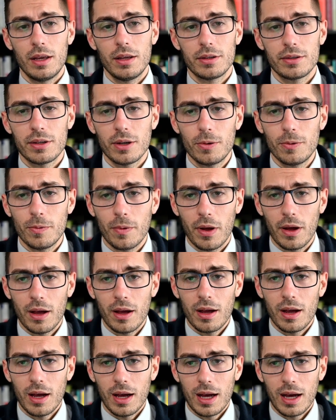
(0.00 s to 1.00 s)
So
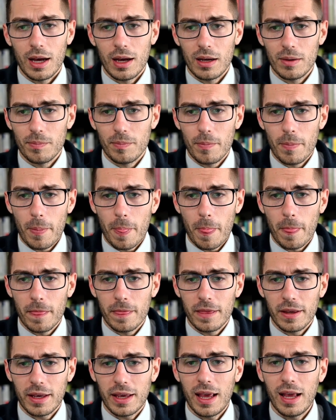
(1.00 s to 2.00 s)
um,
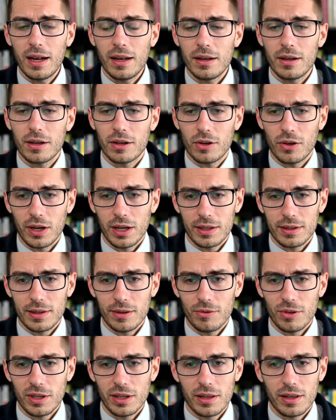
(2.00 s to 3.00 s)
the canon of
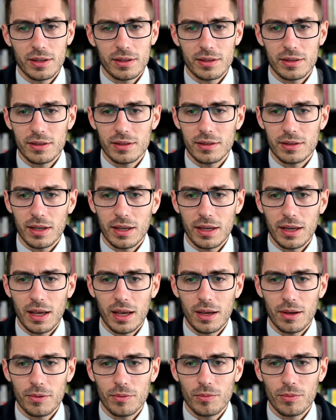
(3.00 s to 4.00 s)
creativity, this is
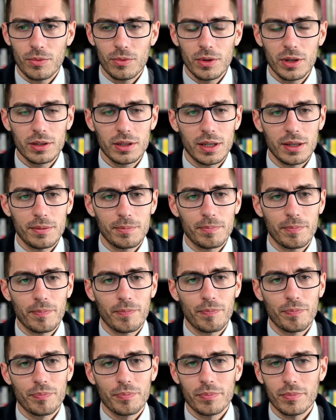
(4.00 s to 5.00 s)
a, a really
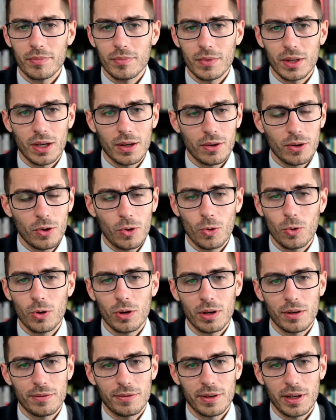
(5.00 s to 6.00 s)

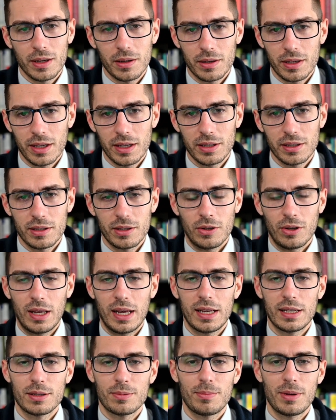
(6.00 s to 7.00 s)
core and foundational
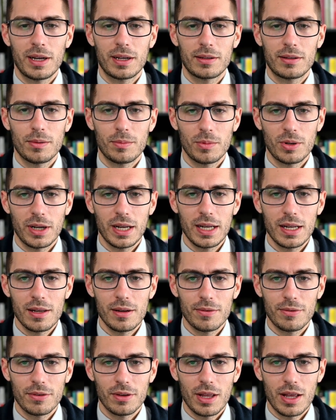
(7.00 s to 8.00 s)
aspect of
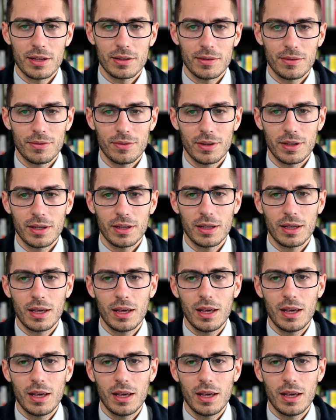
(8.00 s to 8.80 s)
Morenean philosophy.